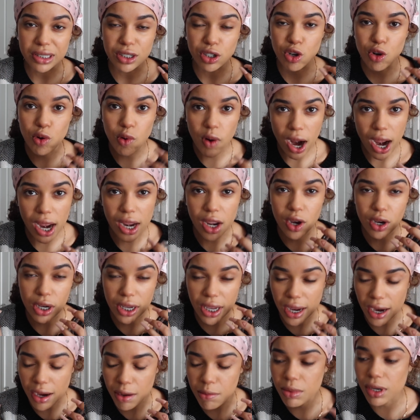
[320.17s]
cry on
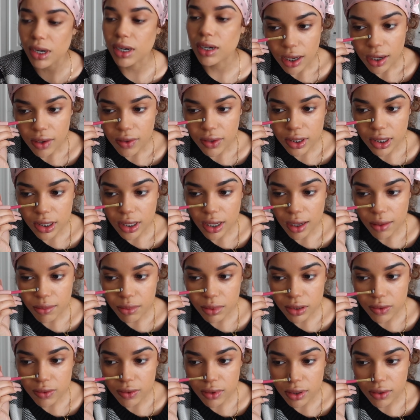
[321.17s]
camera. Everything
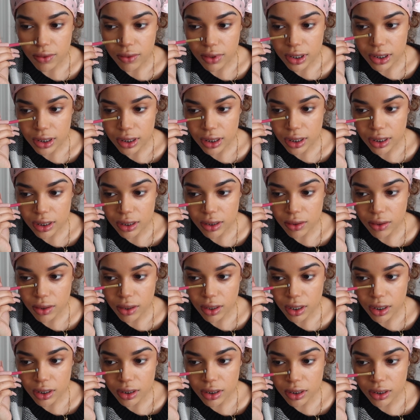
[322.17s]
happens for a reason. That's so
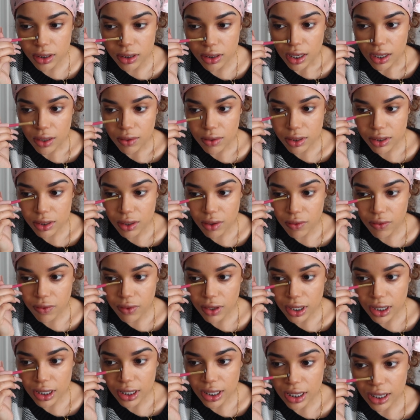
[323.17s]
crazy. And it was so
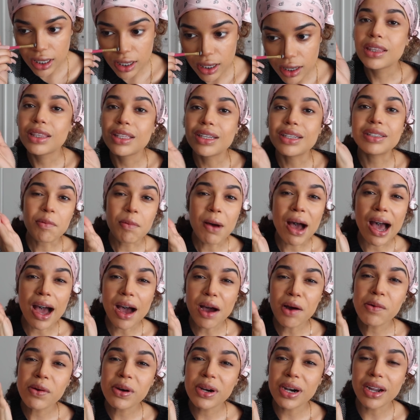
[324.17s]
funny, like the
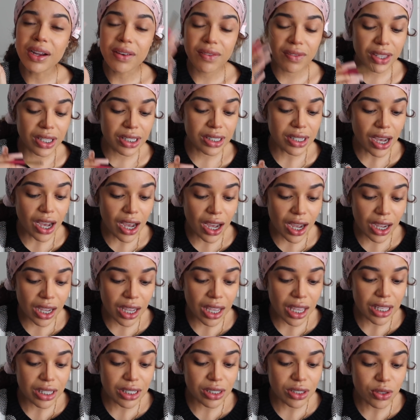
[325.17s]
power of the tongue
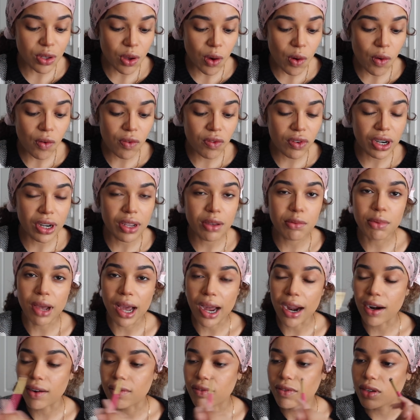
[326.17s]
is so freaking
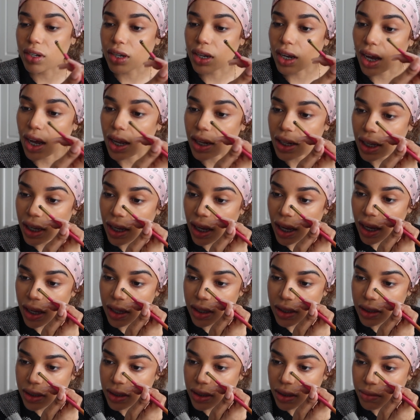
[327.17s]
powerful, y'all. Like I
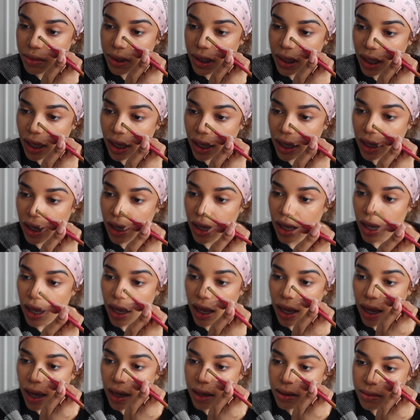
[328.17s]
used to be like,
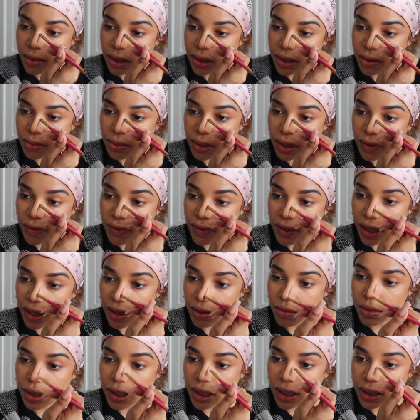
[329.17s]
I'm about to be
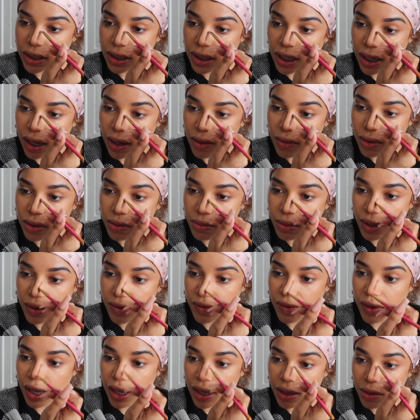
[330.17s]
famous, like I want to be
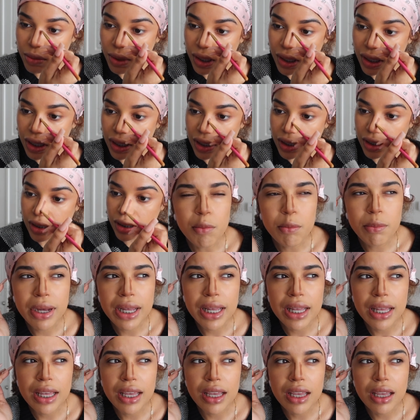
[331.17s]
famous,
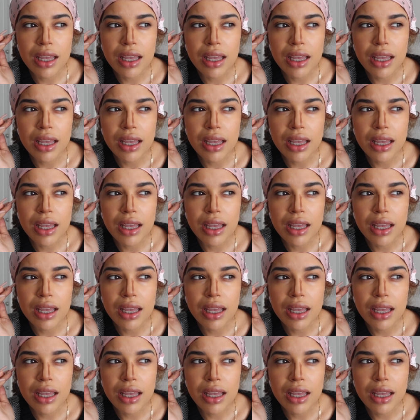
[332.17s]
but